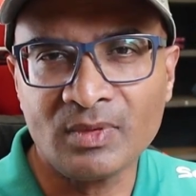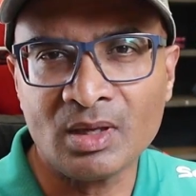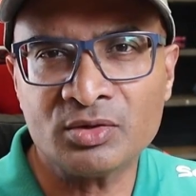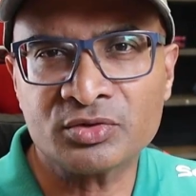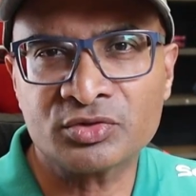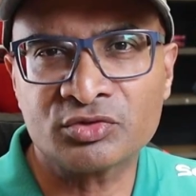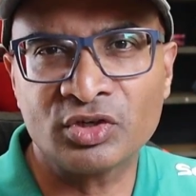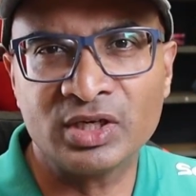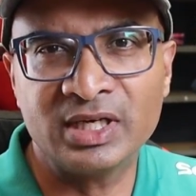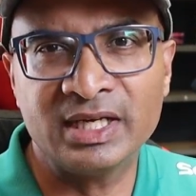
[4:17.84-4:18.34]

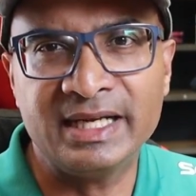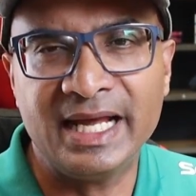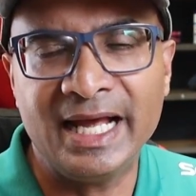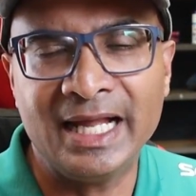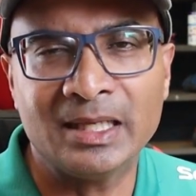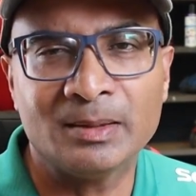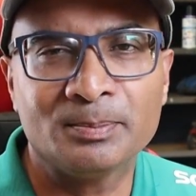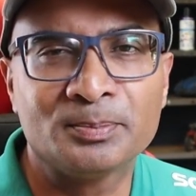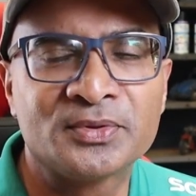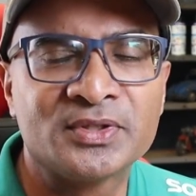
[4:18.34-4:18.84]
Australian
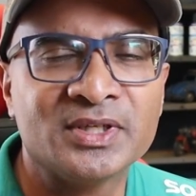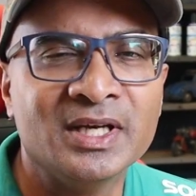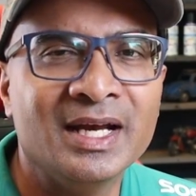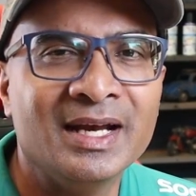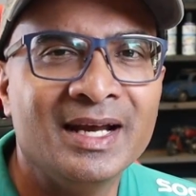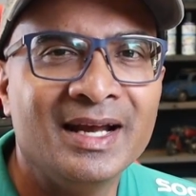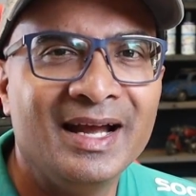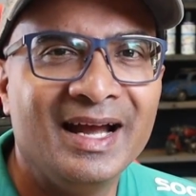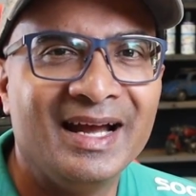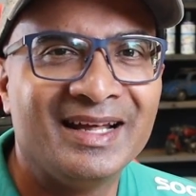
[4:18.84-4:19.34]
Alps.
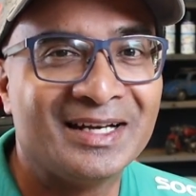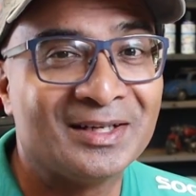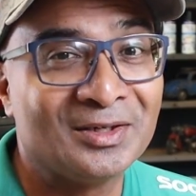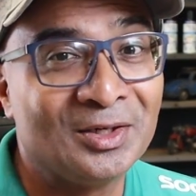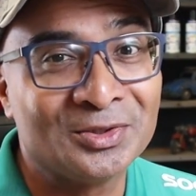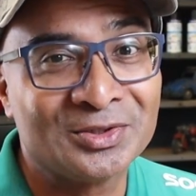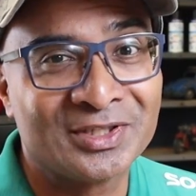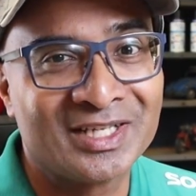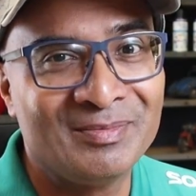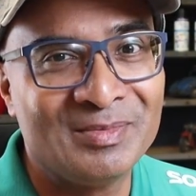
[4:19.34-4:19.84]
And it'll
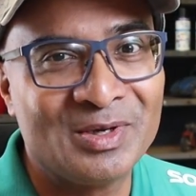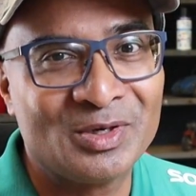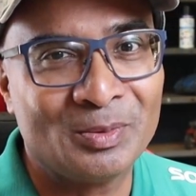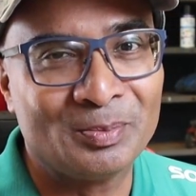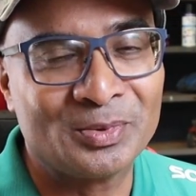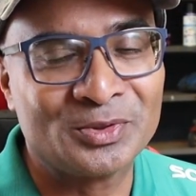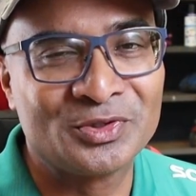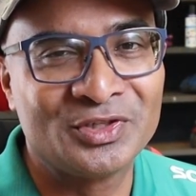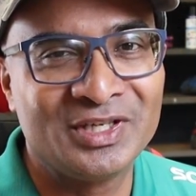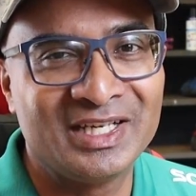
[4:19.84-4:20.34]
also give me an
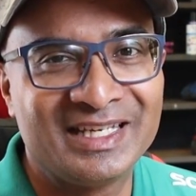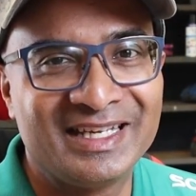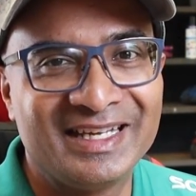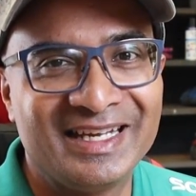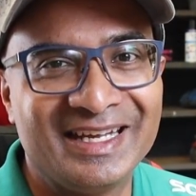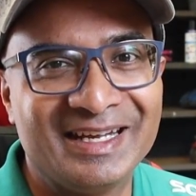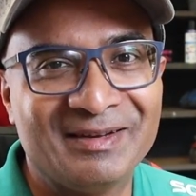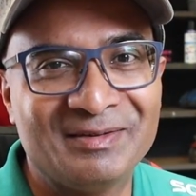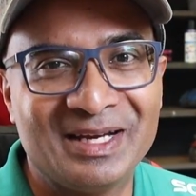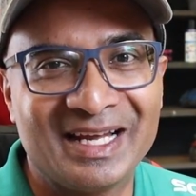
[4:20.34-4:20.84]

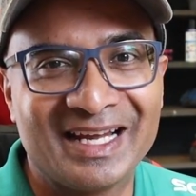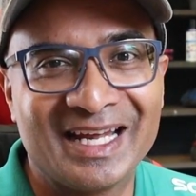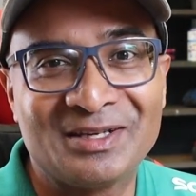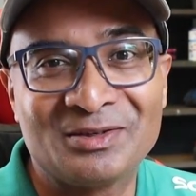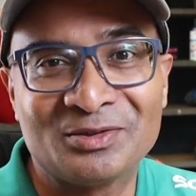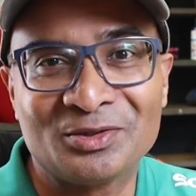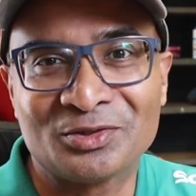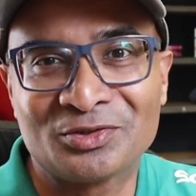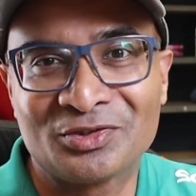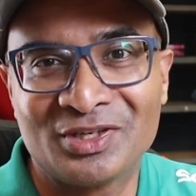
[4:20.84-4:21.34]
opportunity, when I
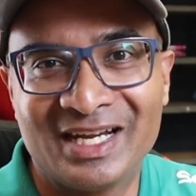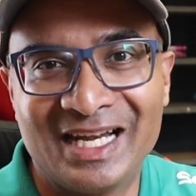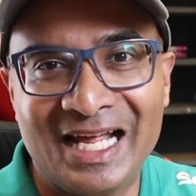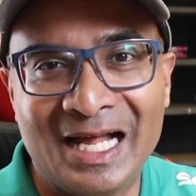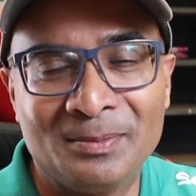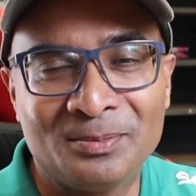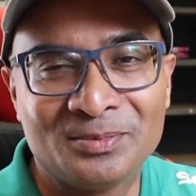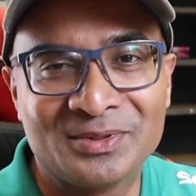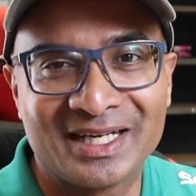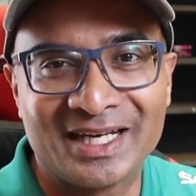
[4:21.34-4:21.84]
get to the Australian
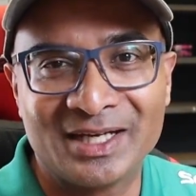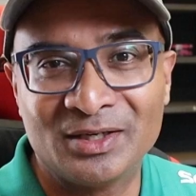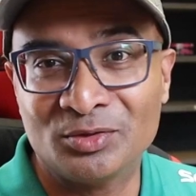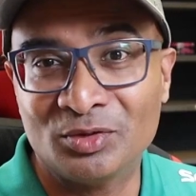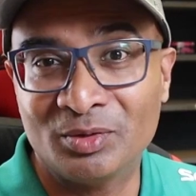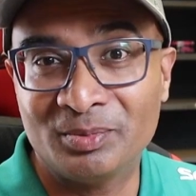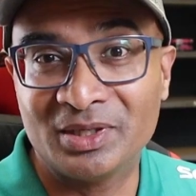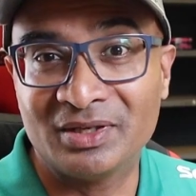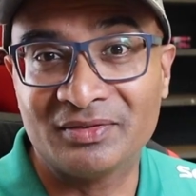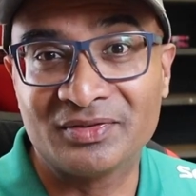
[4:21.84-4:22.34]
Alps, I get to
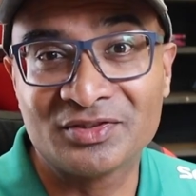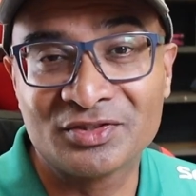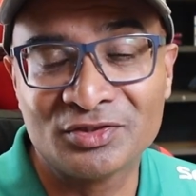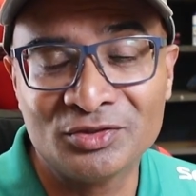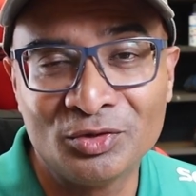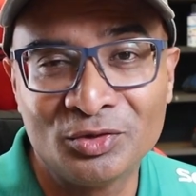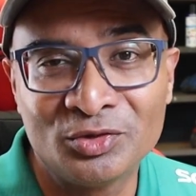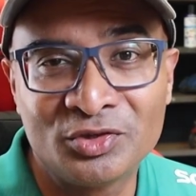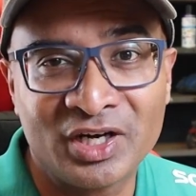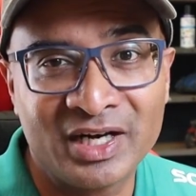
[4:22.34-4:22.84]
do a bit of
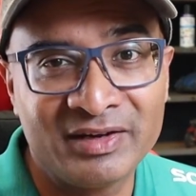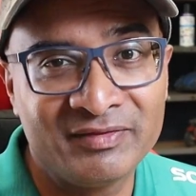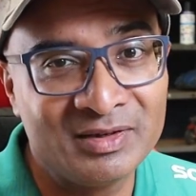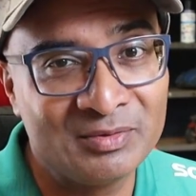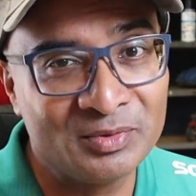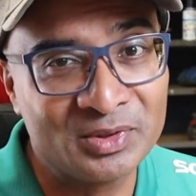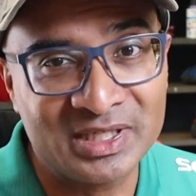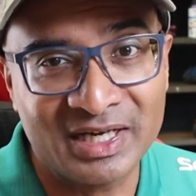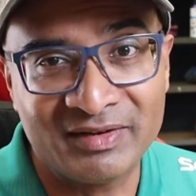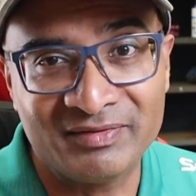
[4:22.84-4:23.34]
snow
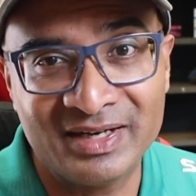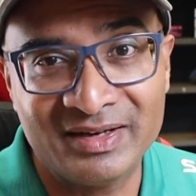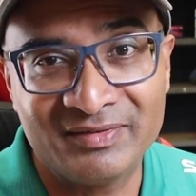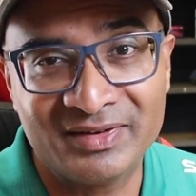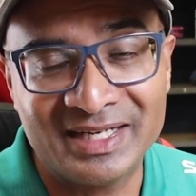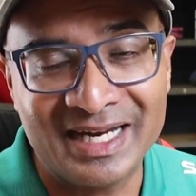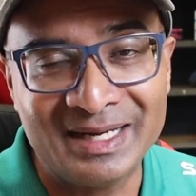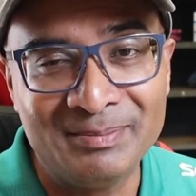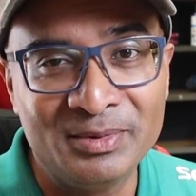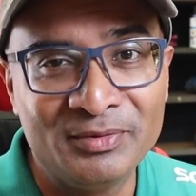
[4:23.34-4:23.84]
driving, which I've
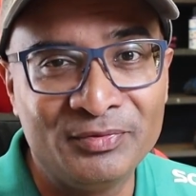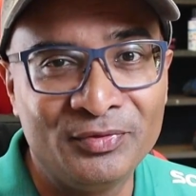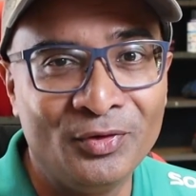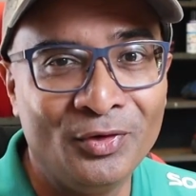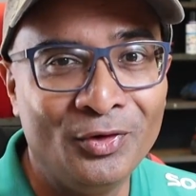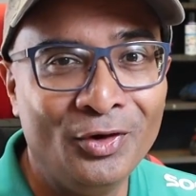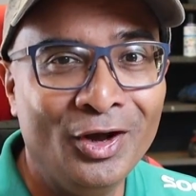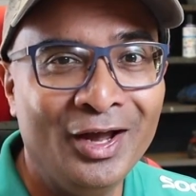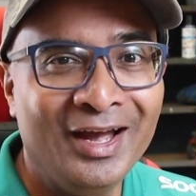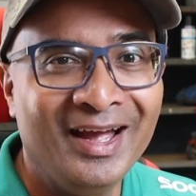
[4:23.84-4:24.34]
never done
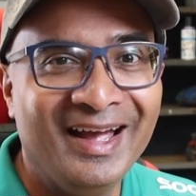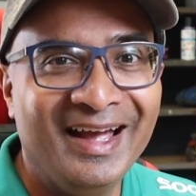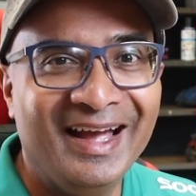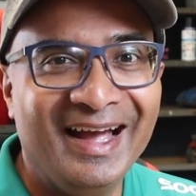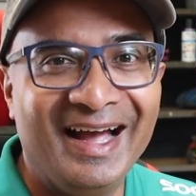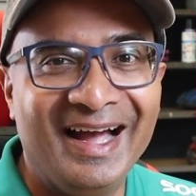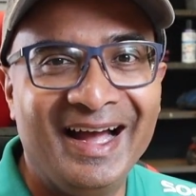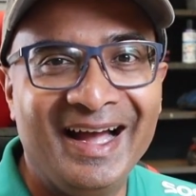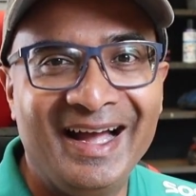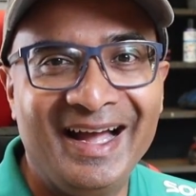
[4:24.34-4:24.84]
before,
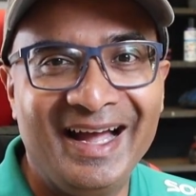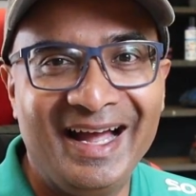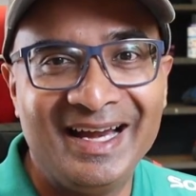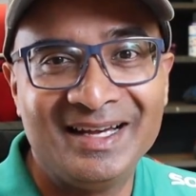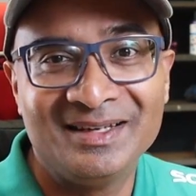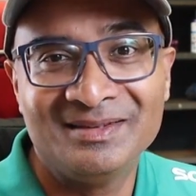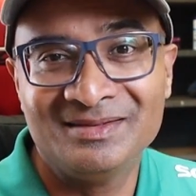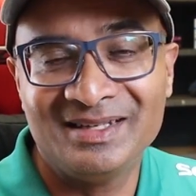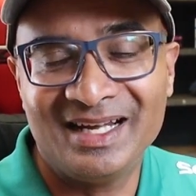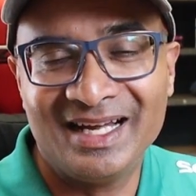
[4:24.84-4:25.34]

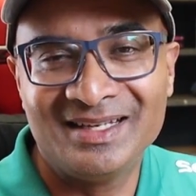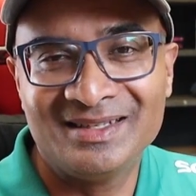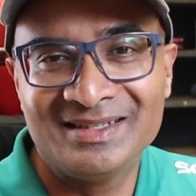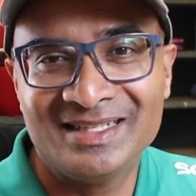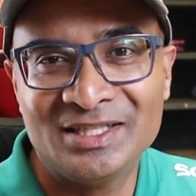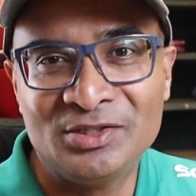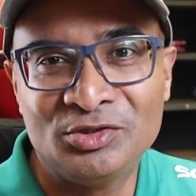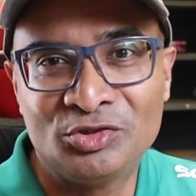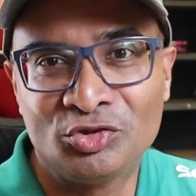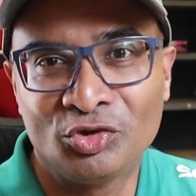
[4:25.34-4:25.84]
and
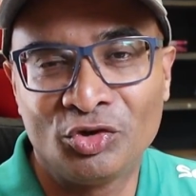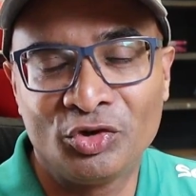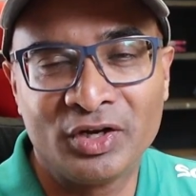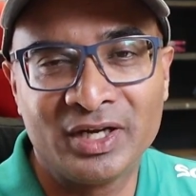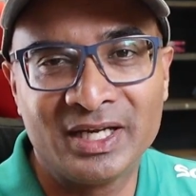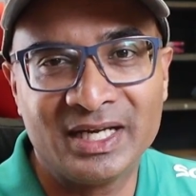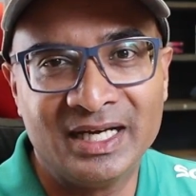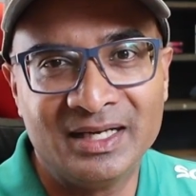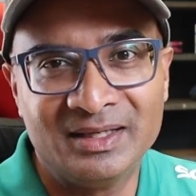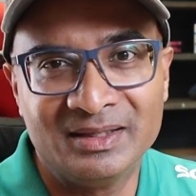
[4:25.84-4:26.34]

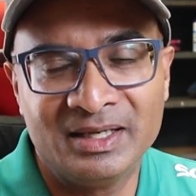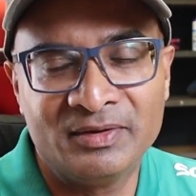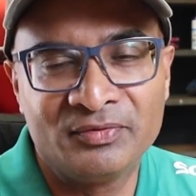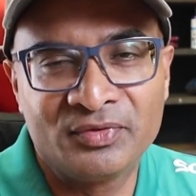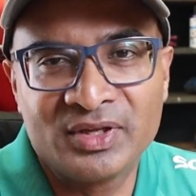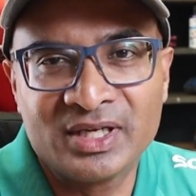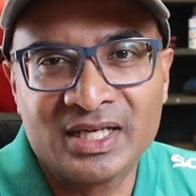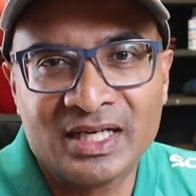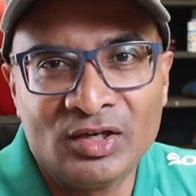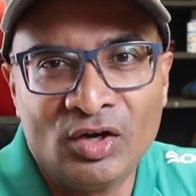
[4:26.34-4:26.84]
enjoy
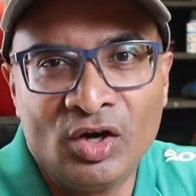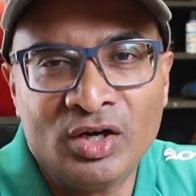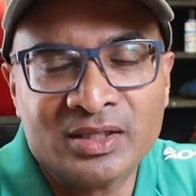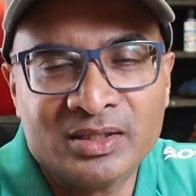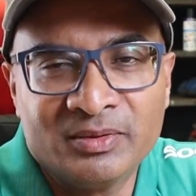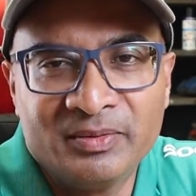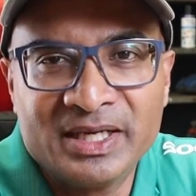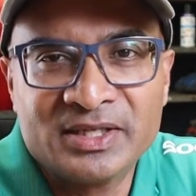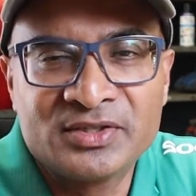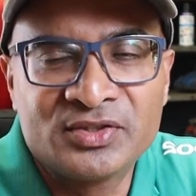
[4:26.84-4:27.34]
everything along
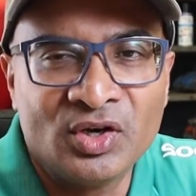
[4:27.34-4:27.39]
the way.